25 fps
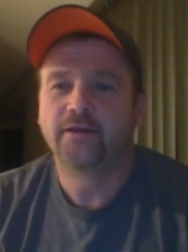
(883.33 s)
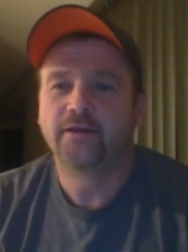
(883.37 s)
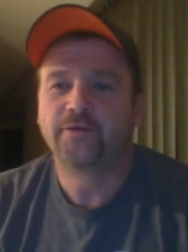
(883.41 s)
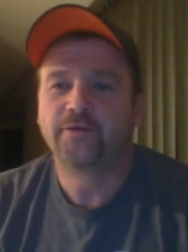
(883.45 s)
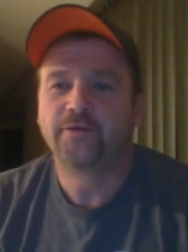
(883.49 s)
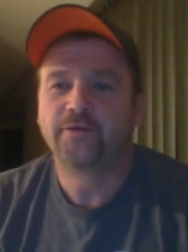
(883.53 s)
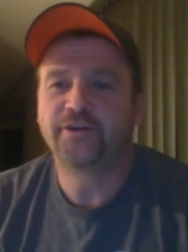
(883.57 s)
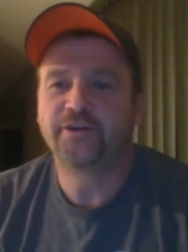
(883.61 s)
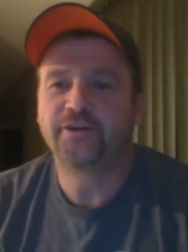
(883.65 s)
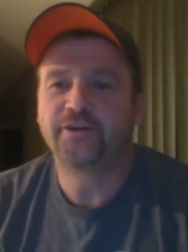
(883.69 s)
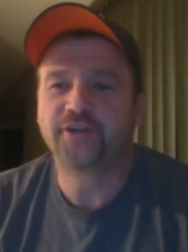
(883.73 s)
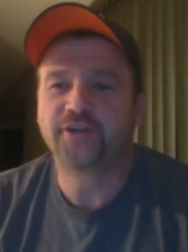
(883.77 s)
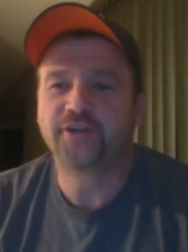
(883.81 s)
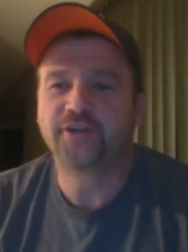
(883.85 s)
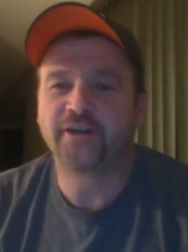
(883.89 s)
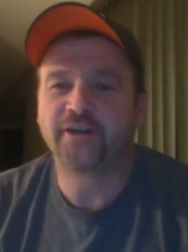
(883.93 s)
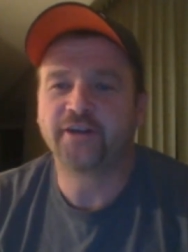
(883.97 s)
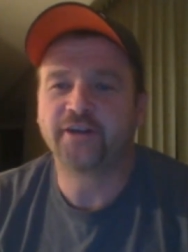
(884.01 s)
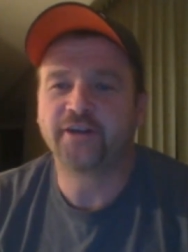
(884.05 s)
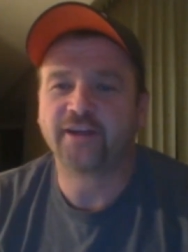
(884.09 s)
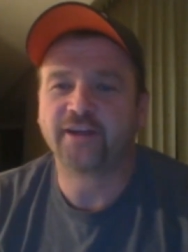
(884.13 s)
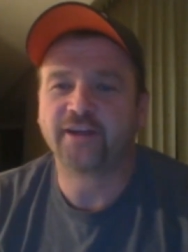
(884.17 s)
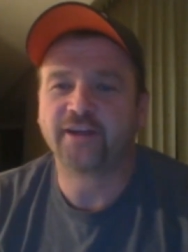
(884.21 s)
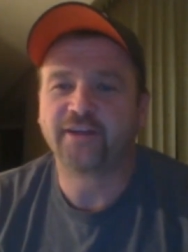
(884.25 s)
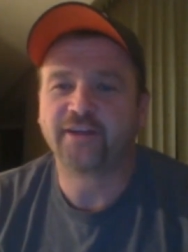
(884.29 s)
Where's Sean
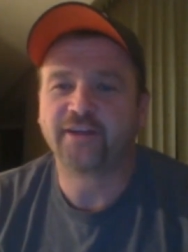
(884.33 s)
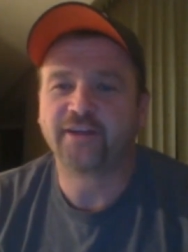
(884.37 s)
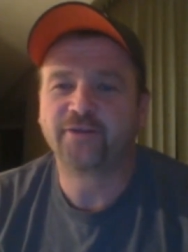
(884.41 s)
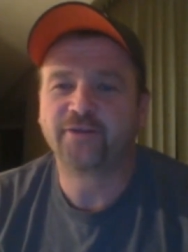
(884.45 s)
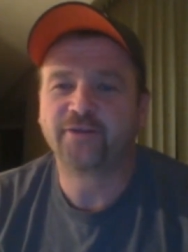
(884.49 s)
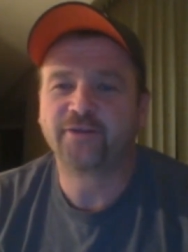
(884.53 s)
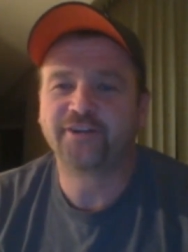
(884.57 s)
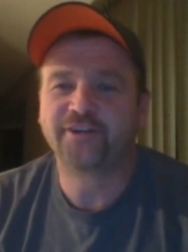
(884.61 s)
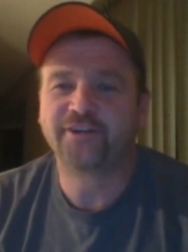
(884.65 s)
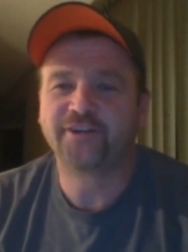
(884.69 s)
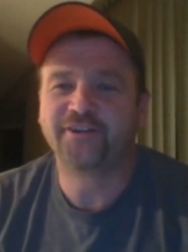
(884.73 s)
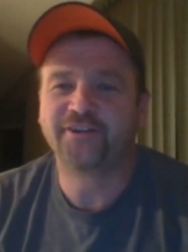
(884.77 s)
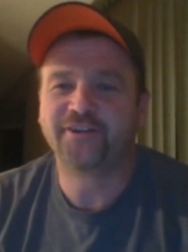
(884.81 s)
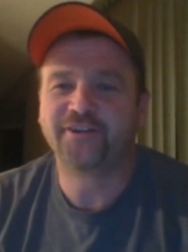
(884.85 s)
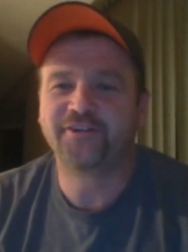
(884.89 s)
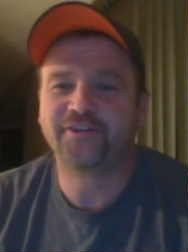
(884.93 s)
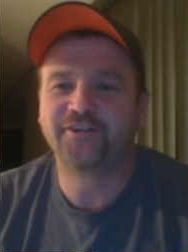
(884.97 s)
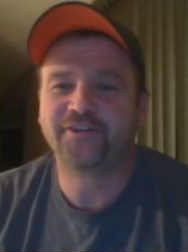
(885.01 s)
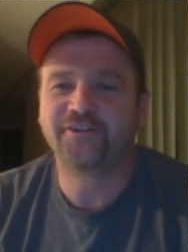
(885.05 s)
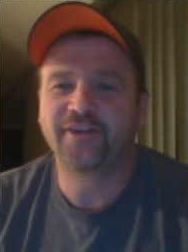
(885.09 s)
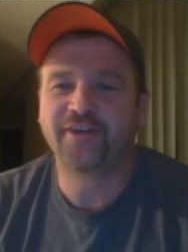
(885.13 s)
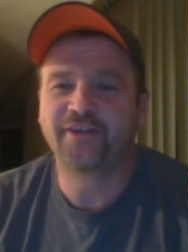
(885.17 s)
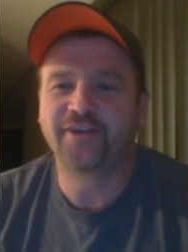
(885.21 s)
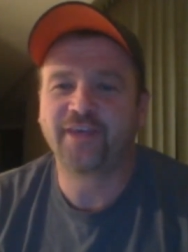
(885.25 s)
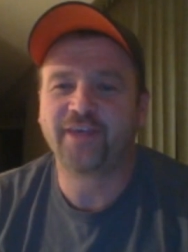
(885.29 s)
tonight? Watching the
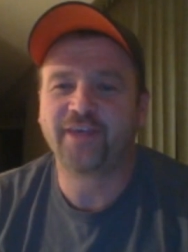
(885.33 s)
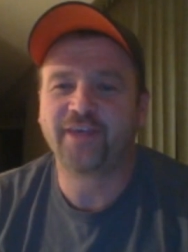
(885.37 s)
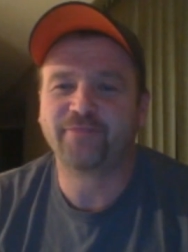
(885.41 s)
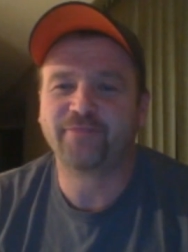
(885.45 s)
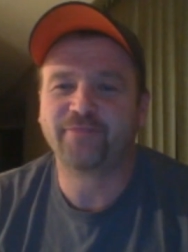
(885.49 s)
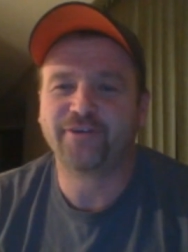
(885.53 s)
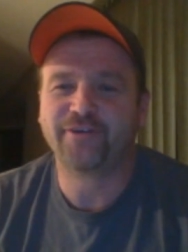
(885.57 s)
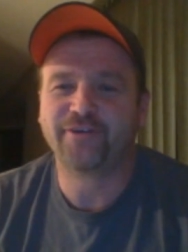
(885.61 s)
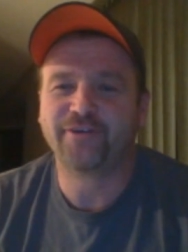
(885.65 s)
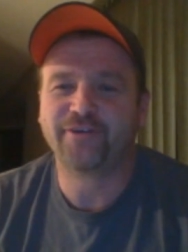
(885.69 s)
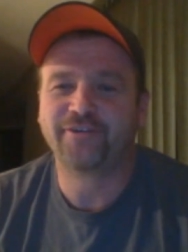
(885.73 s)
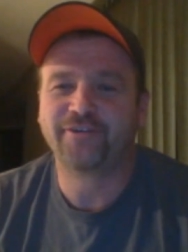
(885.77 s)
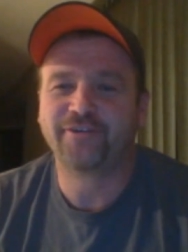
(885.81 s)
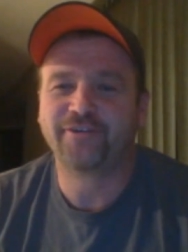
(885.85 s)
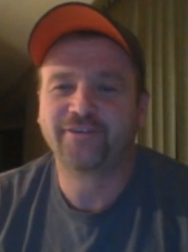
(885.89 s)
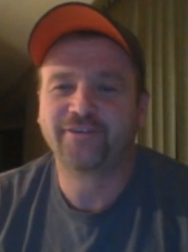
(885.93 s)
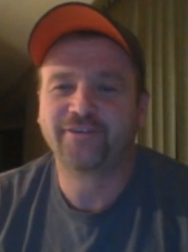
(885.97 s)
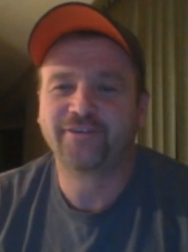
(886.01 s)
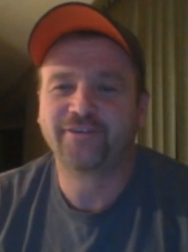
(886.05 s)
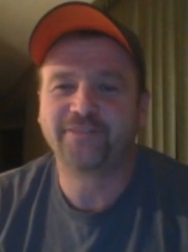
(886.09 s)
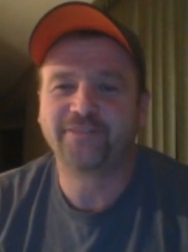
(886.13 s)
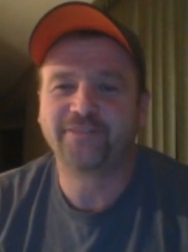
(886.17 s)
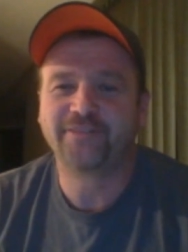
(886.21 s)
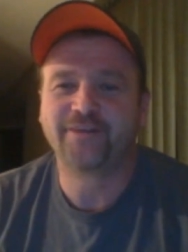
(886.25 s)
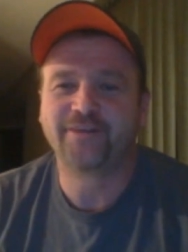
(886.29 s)
junior game? No,
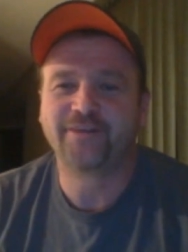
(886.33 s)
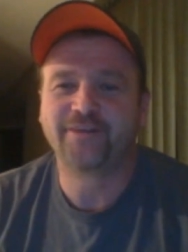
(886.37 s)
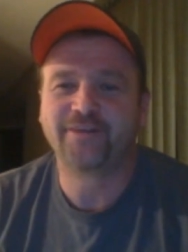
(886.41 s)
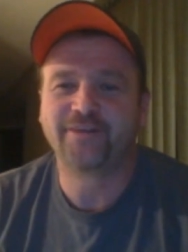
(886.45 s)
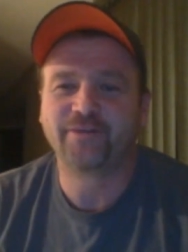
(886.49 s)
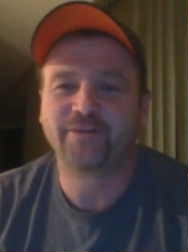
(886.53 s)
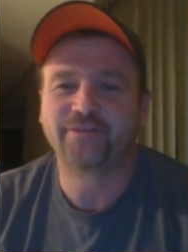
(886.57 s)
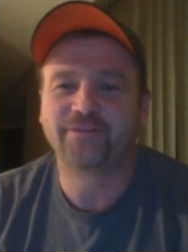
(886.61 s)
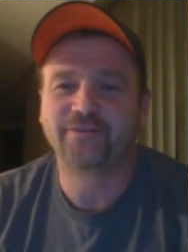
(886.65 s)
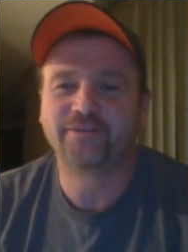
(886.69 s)
he's not much.